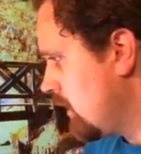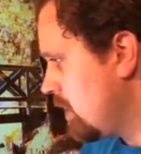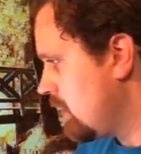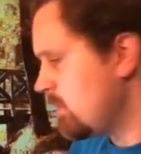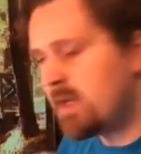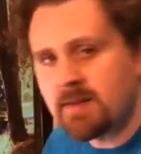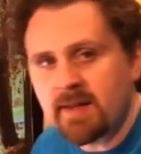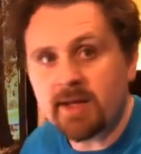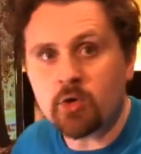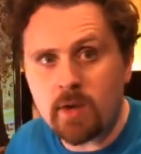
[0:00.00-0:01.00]
You mean
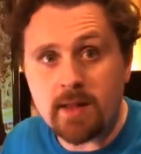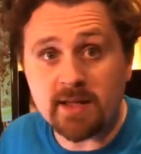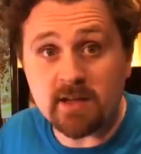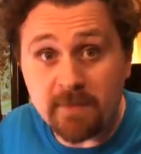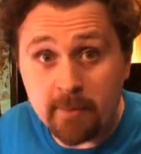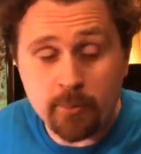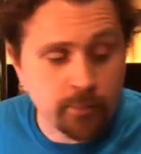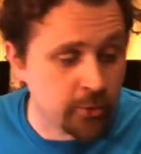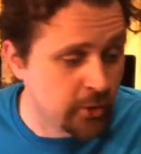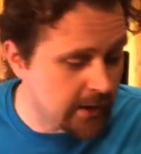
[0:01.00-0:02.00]
like like if I
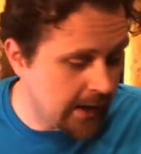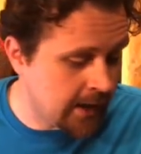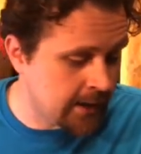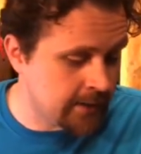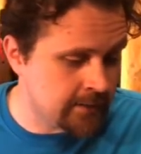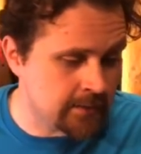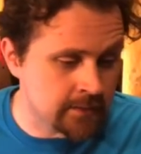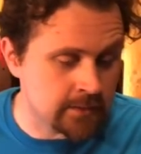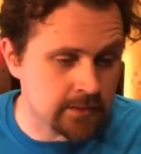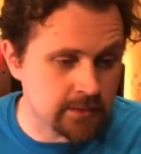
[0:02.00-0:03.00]
put on
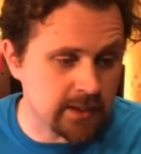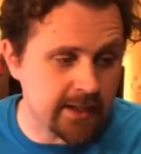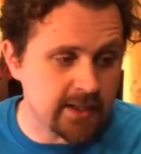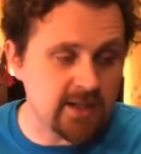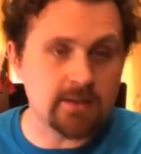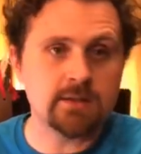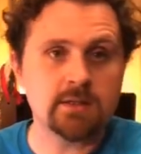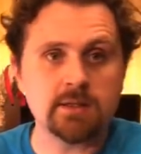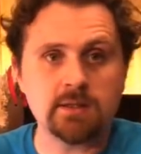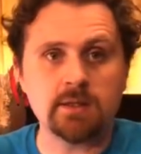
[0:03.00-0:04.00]
like
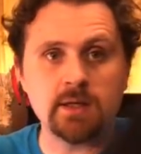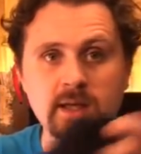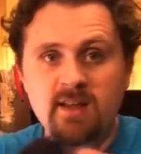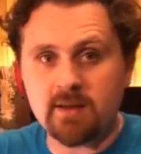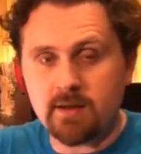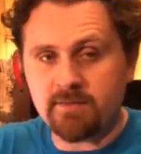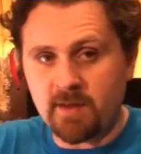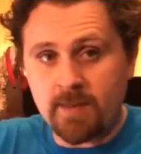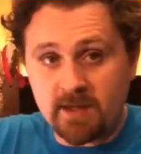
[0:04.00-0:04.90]
if I made a